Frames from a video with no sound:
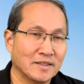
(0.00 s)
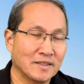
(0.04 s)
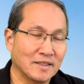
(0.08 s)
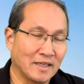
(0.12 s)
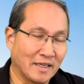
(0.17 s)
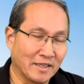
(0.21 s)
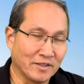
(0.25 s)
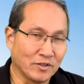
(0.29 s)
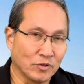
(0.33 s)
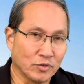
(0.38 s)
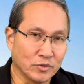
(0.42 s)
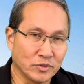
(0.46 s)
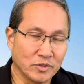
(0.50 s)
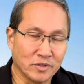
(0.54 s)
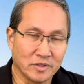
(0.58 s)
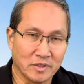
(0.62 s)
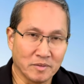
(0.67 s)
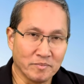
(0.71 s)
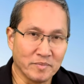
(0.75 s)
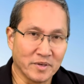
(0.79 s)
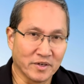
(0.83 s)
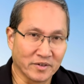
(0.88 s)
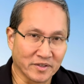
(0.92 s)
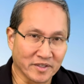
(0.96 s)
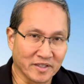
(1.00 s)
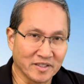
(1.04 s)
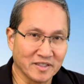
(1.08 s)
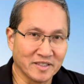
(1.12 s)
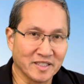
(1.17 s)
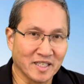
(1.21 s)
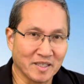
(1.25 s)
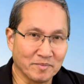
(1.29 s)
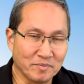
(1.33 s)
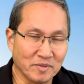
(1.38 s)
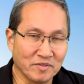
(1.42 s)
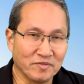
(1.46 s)
I go to the American
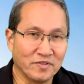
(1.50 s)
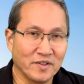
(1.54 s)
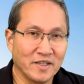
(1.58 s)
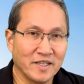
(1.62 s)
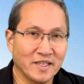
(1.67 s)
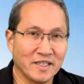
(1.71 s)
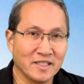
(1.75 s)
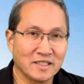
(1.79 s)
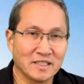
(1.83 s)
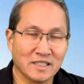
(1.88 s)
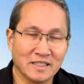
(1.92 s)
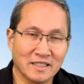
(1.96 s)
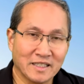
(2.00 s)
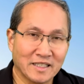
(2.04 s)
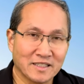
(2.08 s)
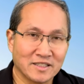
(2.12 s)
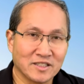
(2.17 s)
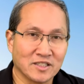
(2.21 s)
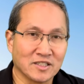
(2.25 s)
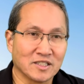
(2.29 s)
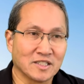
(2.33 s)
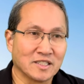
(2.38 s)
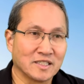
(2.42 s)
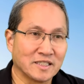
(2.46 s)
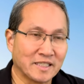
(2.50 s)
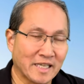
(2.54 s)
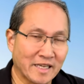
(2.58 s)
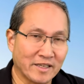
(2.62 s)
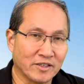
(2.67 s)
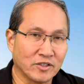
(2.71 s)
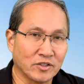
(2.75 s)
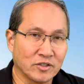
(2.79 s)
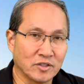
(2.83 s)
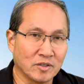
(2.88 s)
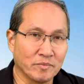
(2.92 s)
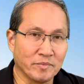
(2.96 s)
type buffets, and that's just
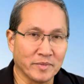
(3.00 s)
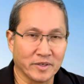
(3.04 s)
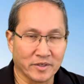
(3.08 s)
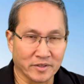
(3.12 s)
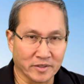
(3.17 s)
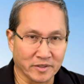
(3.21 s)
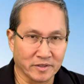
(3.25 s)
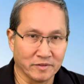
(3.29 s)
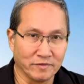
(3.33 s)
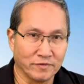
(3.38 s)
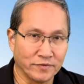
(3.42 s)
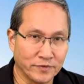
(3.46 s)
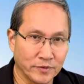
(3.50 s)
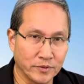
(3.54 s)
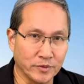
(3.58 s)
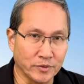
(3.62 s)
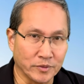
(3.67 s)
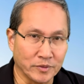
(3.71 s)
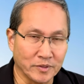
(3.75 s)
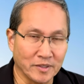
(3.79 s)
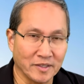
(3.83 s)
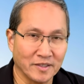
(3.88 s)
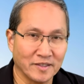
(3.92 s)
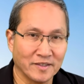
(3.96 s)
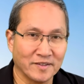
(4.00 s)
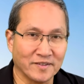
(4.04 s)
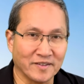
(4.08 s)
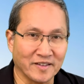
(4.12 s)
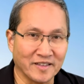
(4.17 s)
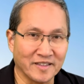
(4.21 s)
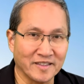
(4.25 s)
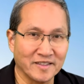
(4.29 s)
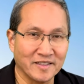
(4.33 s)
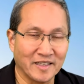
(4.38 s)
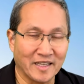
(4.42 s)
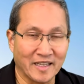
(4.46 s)
standard American food,
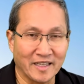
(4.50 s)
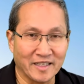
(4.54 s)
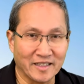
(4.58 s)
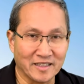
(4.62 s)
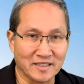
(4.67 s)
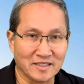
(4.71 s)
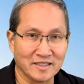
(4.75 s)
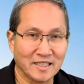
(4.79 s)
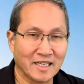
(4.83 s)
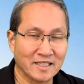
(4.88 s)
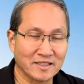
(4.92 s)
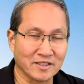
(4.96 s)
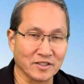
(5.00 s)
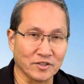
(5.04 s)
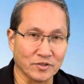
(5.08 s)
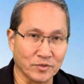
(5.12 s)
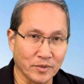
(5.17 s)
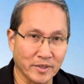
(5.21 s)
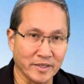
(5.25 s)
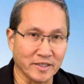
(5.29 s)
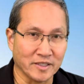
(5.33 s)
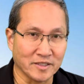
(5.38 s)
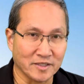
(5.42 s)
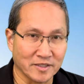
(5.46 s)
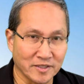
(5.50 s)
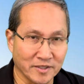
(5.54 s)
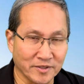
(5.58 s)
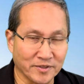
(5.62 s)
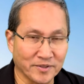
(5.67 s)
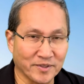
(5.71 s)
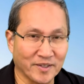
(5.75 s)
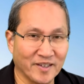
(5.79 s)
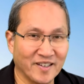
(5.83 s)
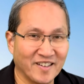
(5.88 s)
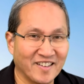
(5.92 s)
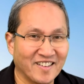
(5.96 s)
right? And it's not the greatest
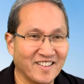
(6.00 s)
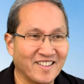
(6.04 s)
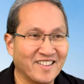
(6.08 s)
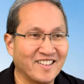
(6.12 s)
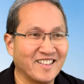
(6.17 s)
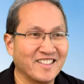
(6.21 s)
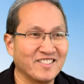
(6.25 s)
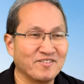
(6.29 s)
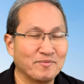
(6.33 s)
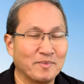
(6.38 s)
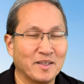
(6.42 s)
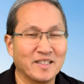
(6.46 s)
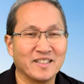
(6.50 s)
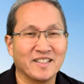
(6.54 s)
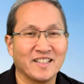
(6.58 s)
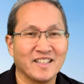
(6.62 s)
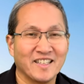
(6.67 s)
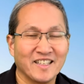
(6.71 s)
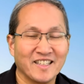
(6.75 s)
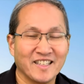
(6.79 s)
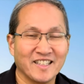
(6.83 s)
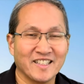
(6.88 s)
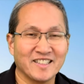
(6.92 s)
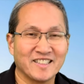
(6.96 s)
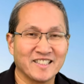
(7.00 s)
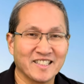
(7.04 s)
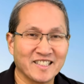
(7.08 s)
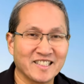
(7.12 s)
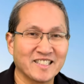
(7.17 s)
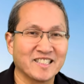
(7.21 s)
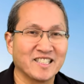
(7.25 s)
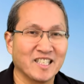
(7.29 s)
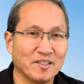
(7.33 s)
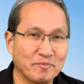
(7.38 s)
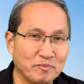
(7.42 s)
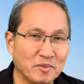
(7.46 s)
either, right? But it's
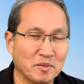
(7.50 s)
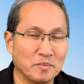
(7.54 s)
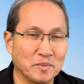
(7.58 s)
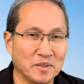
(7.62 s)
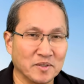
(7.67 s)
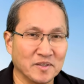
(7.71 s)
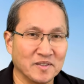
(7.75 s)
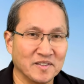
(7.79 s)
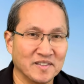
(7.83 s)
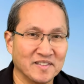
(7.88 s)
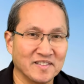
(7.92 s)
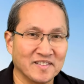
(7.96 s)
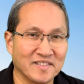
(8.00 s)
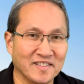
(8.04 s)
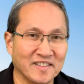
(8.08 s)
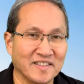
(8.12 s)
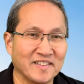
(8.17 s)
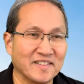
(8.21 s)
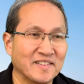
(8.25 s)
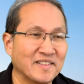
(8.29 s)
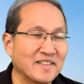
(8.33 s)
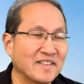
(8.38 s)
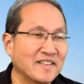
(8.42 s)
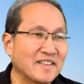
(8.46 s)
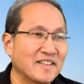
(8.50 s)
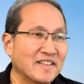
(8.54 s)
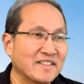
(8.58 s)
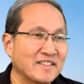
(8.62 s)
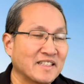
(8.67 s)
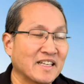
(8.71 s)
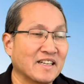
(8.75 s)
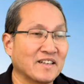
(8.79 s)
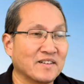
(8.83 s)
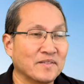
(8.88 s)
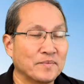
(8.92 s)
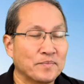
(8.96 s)
acceptable, right?
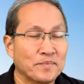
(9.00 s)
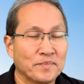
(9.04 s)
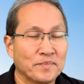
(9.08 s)
Now,